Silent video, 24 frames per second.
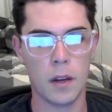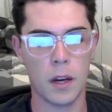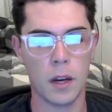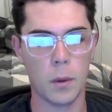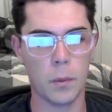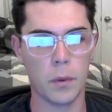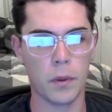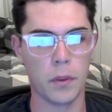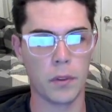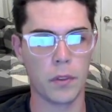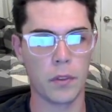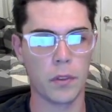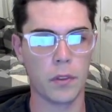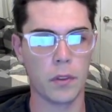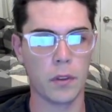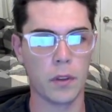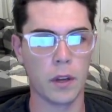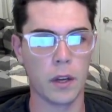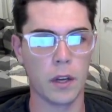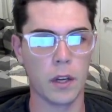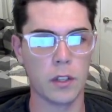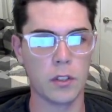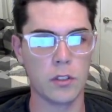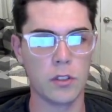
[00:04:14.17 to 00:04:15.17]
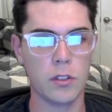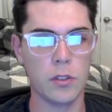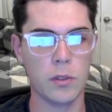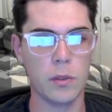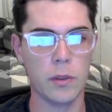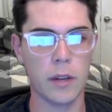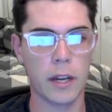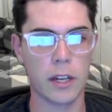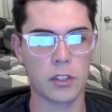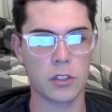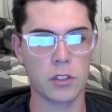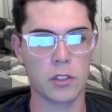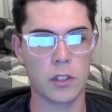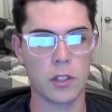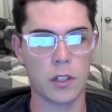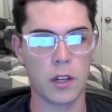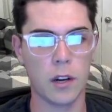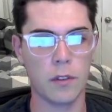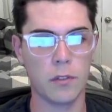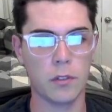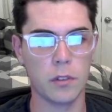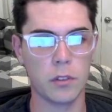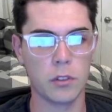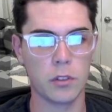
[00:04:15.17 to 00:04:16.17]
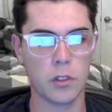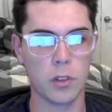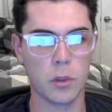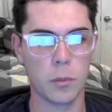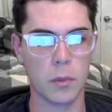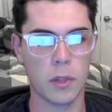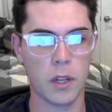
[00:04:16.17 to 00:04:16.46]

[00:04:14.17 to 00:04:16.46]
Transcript: with 2 extra convolutional